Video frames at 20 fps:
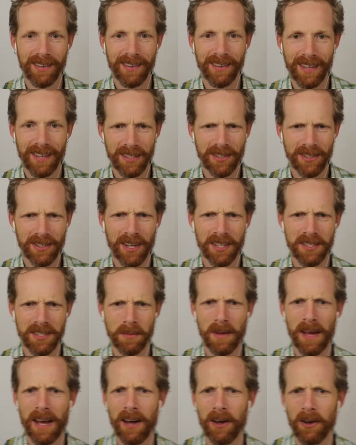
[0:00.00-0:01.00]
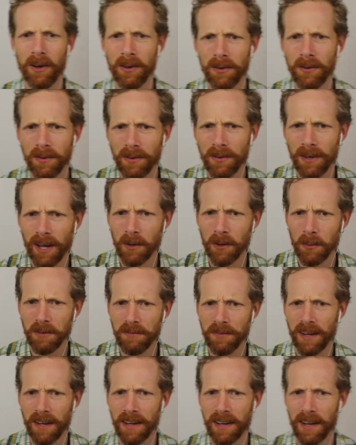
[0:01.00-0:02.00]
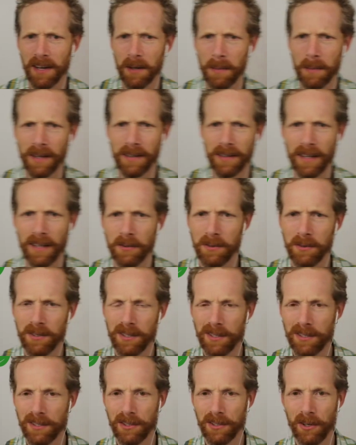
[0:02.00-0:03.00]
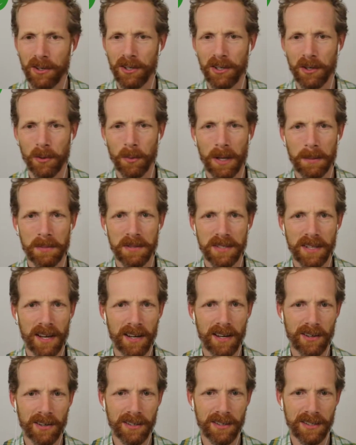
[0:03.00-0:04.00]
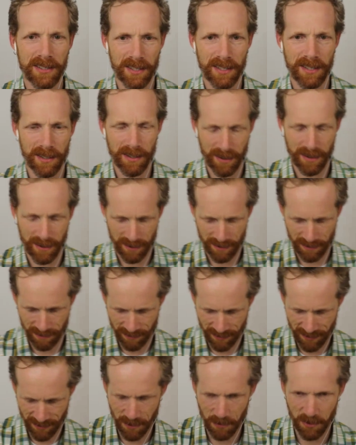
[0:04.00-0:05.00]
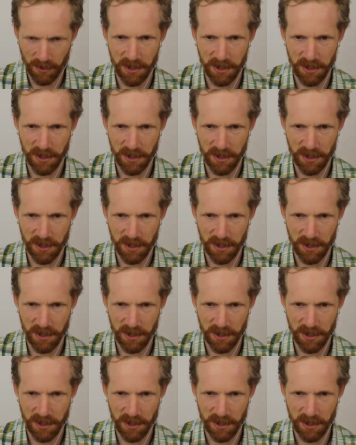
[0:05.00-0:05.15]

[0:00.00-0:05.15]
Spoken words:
That's awesome. How do we find out about that? Do we just go to your website, or is it somewhere specific?